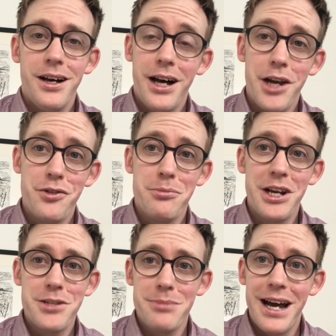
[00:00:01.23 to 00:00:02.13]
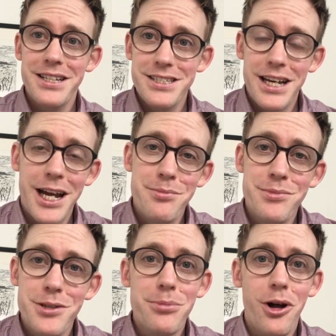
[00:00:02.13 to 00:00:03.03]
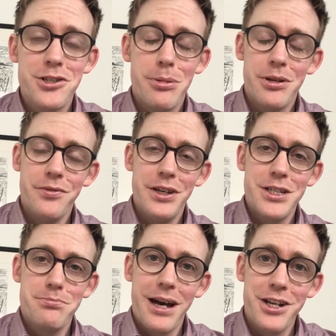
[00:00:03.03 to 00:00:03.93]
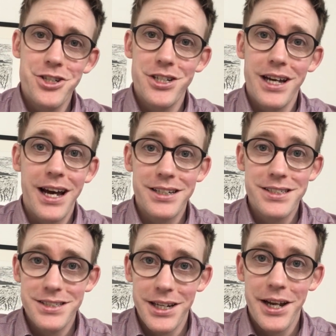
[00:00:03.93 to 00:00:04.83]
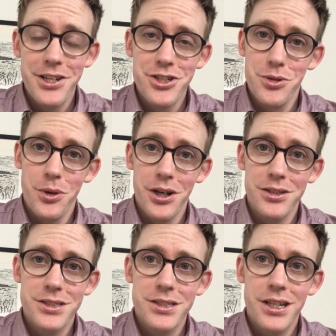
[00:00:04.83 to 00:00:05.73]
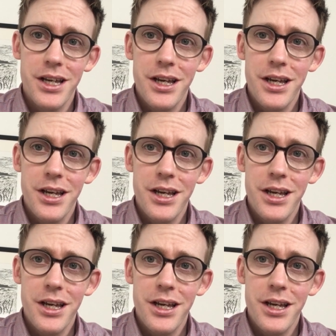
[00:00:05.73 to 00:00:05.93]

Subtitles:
Hi everyone, my name is Matt. I'm the Policy Public Affairs Manager at CIH in Wales.